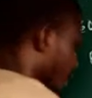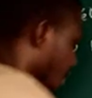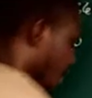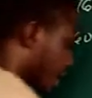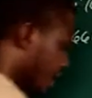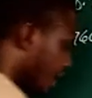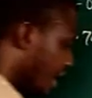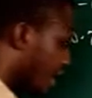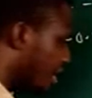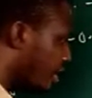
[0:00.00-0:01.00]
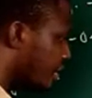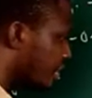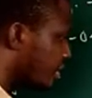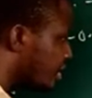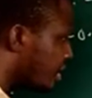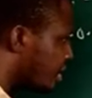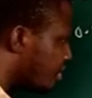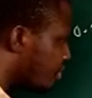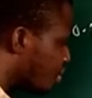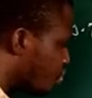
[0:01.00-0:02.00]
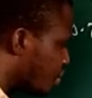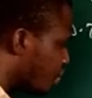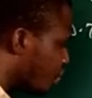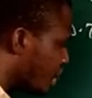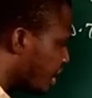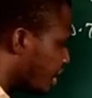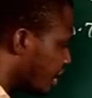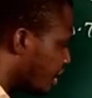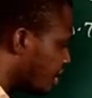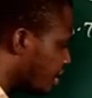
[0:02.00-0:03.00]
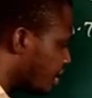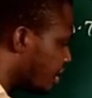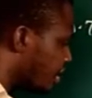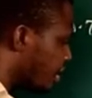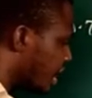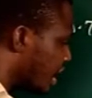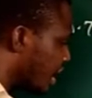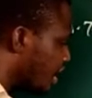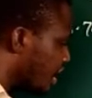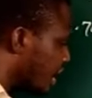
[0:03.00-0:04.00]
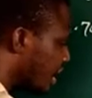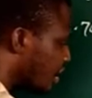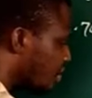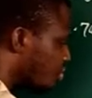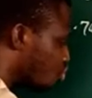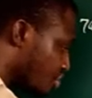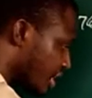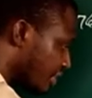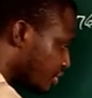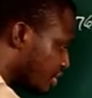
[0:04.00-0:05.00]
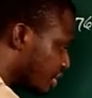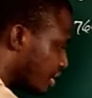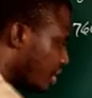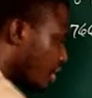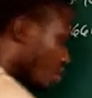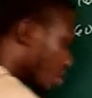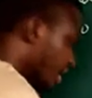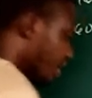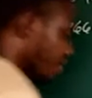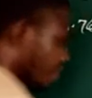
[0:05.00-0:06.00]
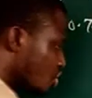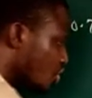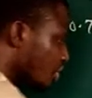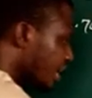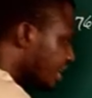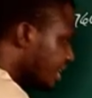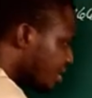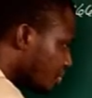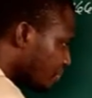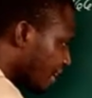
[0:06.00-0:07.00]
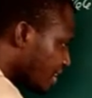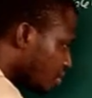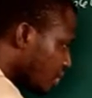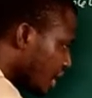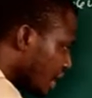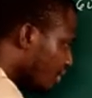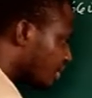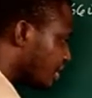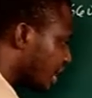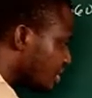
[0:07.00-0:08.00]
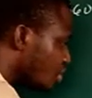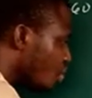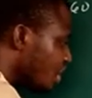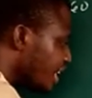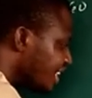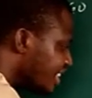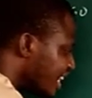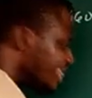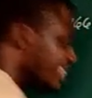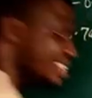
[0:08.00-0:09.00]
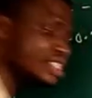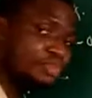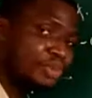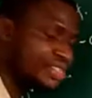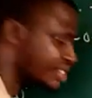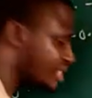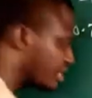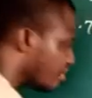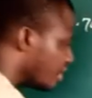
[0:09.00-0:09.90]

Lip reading: And here it is between 180 and 270. Okay, so in this particular quadrant, only tangent is positive.